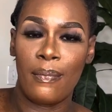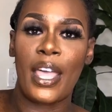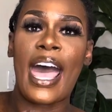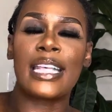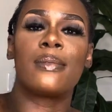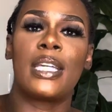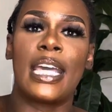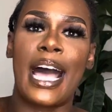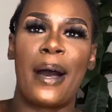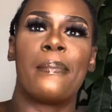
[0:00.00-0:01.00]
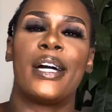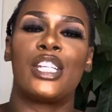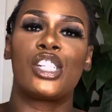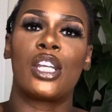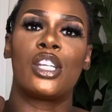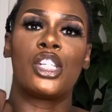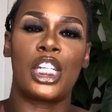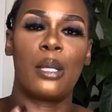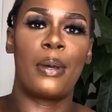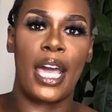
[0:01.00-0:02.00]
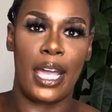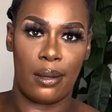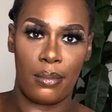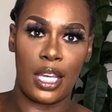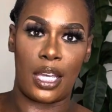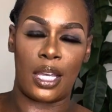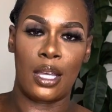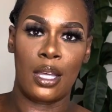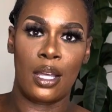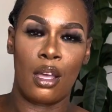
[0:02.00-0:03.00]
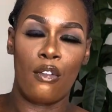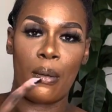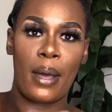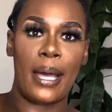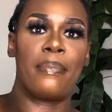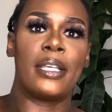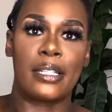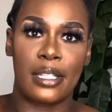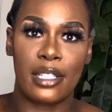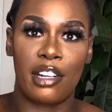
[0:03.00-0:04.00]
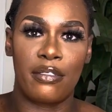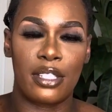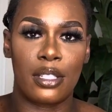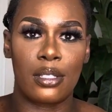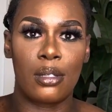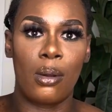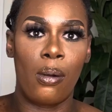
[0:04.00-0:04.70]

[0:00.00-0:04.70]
Ask me how much she paid me for my business services.